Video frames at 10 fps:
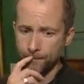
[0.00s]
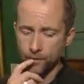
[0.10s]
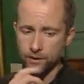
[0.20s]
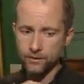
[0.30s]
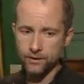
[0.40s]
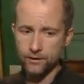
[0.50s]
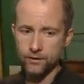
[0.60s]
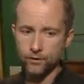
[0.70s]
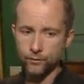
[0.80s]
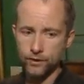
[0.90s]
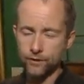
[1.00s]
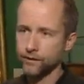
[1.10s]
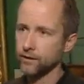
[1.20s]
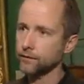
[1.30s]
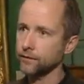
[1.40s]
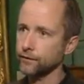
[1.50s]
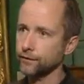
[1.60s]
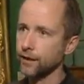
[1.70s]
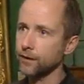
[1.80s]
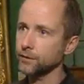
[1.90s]
Whereas, you know, we have got
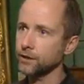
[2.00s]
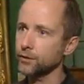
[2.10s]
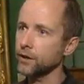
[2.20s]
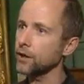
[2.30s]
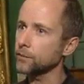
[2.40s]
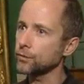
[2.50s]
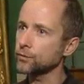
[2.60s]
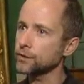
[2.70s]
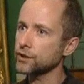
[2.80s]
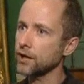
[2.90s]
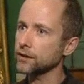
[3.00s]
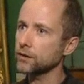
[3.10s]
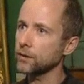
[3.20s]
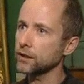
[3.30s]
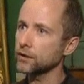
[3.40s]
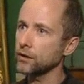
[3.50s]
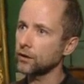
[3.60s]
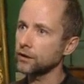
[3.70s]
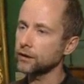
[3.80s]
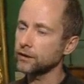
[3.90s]
family who help out with Jack quite a
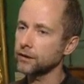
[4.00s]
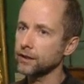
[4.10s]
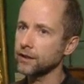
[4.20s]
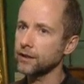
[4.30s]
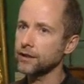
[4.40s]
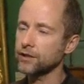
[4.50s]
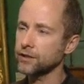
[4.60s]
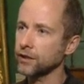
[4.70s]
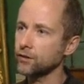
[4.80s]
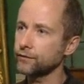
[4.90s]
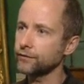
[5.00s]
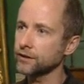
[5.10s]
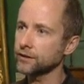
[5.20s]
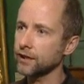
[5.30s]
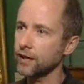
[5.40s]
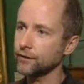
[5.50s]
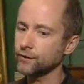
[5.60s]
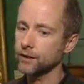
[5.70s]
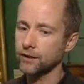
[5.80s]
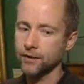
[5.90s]
lot, and it's just a good feeling to have
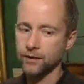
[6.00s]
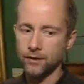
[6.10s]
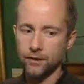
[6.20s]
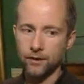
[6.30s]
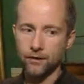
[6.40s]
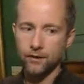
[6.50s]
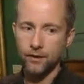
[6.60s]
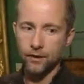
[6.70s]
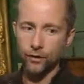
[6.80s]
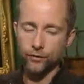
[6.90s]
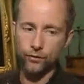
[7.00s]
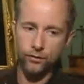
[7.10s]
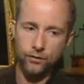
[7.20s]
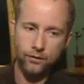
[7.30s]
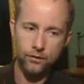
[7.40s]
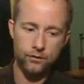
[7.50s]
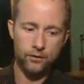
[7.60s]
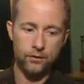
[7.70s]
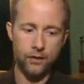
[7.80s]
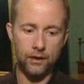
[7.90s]
that. Although
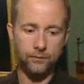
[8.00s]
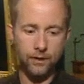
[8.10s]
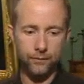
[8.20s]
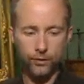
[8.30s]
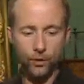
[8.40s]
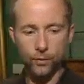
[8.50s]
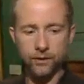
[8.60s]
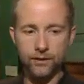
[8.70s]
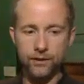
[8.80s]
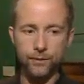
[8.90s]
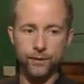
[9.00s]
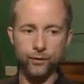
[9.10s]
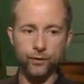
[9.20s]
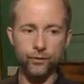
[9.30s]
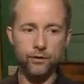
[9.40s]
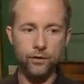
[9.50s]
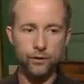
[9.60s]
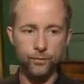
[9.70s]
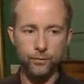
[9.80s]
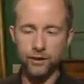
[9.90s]
I'm not one of these people
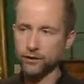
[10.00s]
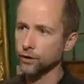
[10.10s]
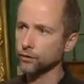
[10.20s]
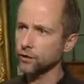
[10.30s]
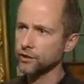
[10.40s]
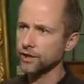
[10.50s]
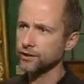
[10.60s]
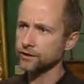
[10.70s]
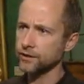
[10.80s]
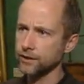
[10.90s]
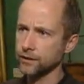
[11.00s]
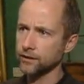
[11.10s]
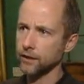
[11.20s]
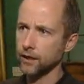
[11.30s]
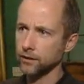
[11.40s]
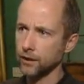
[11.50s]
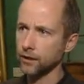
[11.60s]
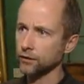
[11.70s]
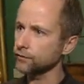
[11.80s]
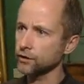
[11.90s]
who brings down Los Angeles.
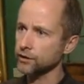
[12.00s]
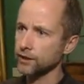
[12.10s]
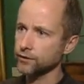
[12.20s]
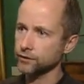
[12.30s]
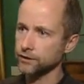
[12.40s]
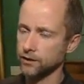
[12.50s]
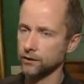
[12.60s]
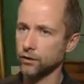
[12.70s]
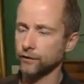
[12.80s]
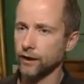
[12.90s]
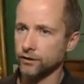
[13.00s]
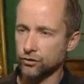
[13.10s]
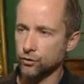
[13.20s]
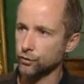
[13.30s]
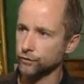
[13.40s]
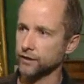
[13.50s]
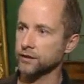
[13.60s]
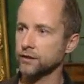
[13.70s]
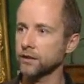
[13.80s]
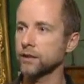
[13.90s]
I love Los Angeles. A lot of actors go over